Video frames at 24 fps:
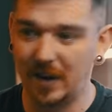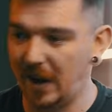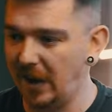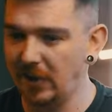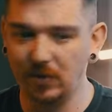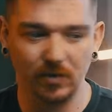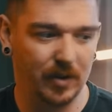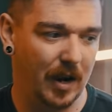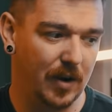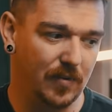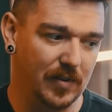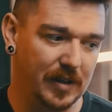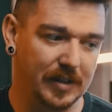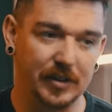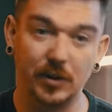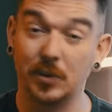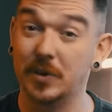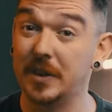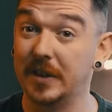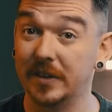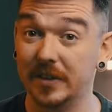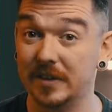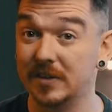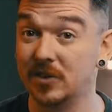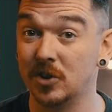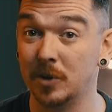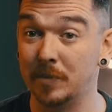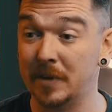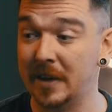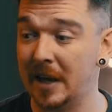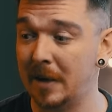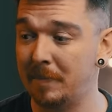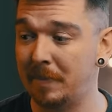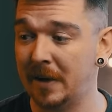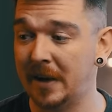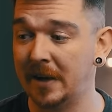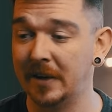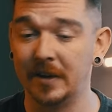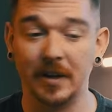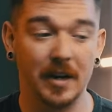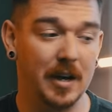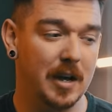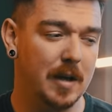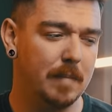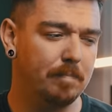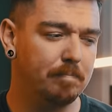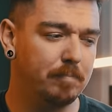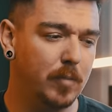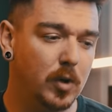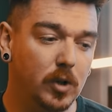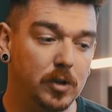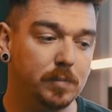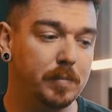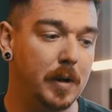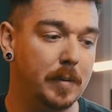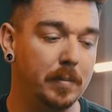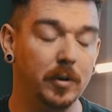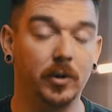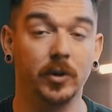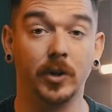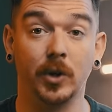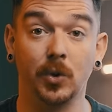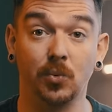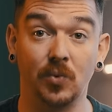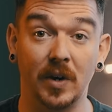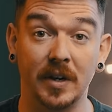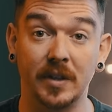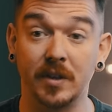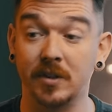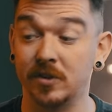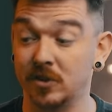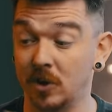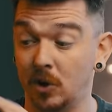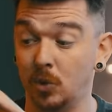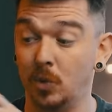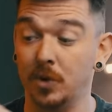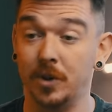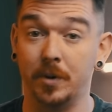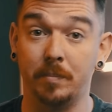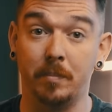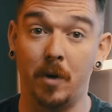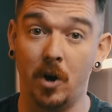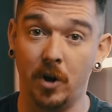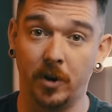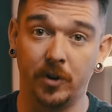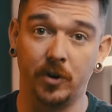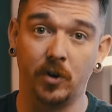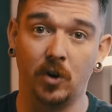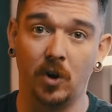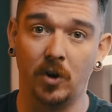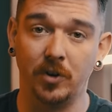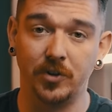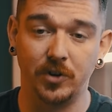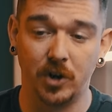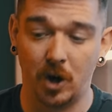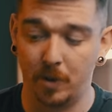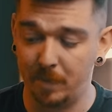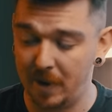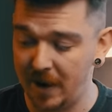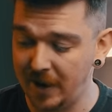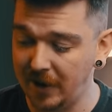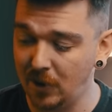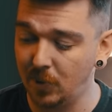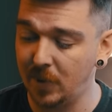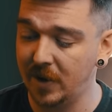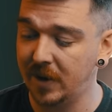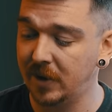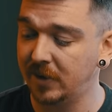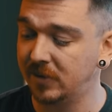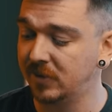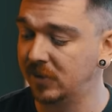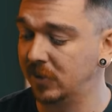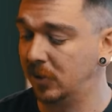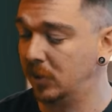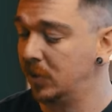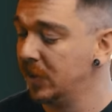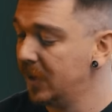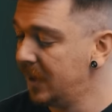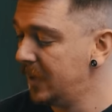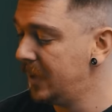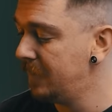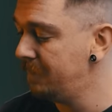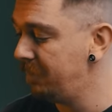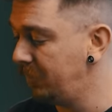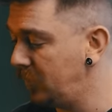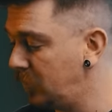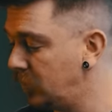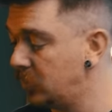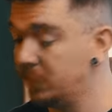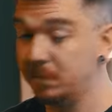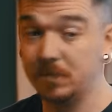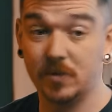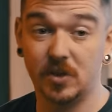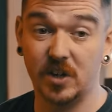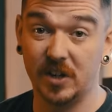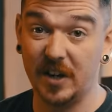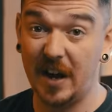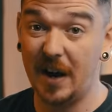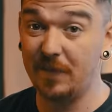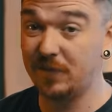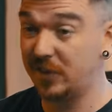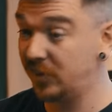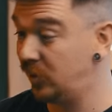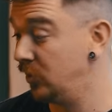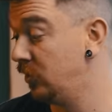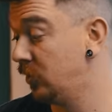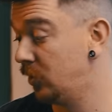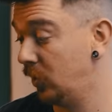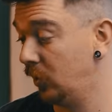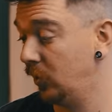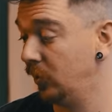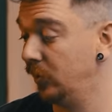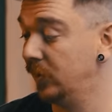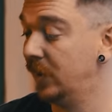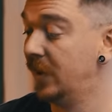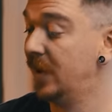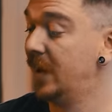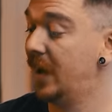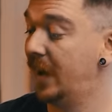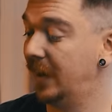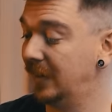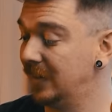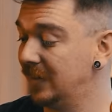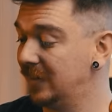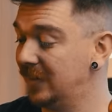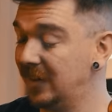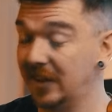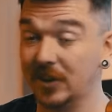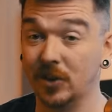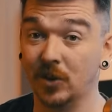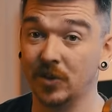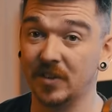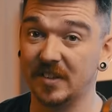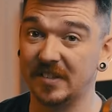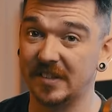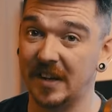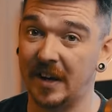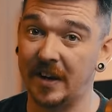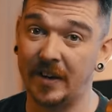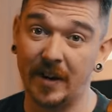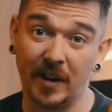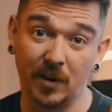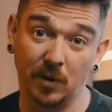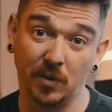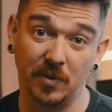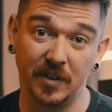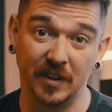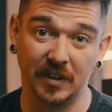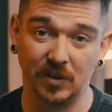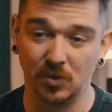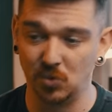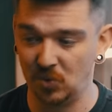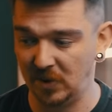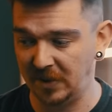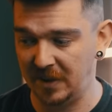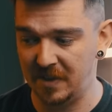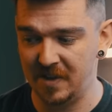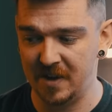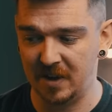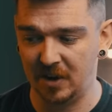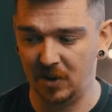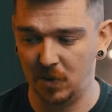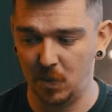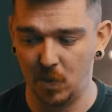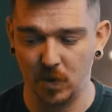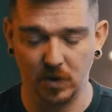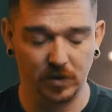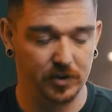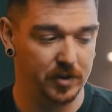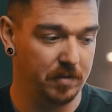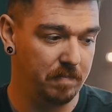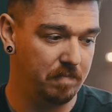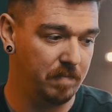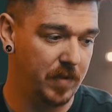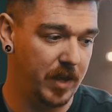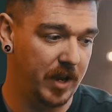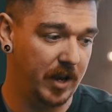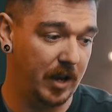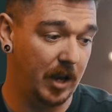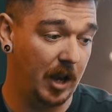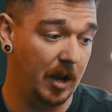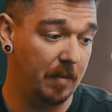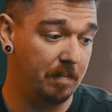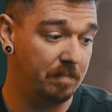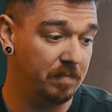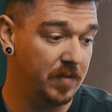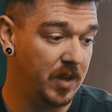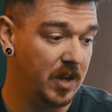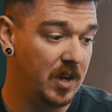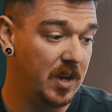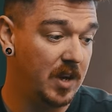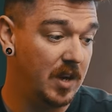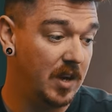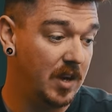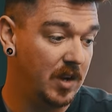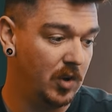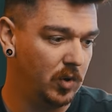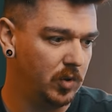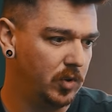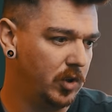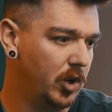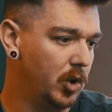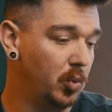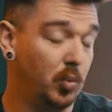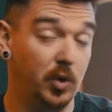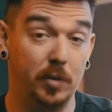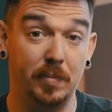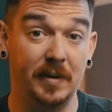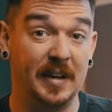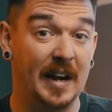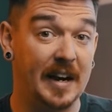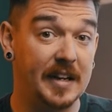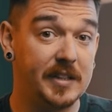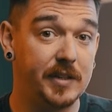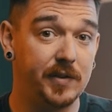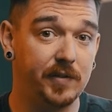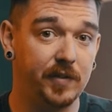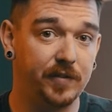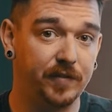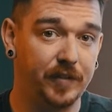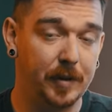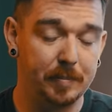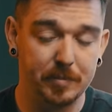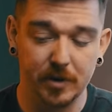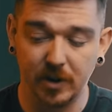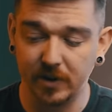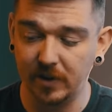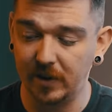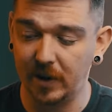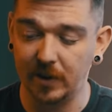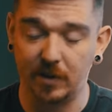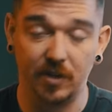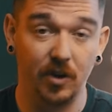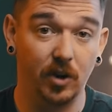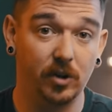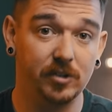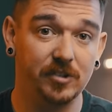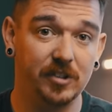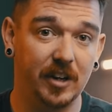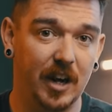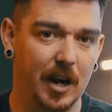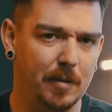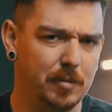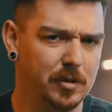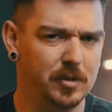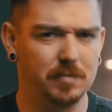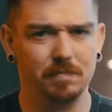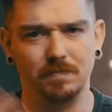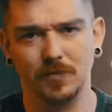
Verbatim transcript: I don't. I really don't think this is going to be that bad. Most people are going to rig this out with a monitor on top anyway, so you know, to, to have to just turn and see it on the side, I don't think is really the end of the world. Um, now, would it be nice if it flipped out like the Ursa cameras?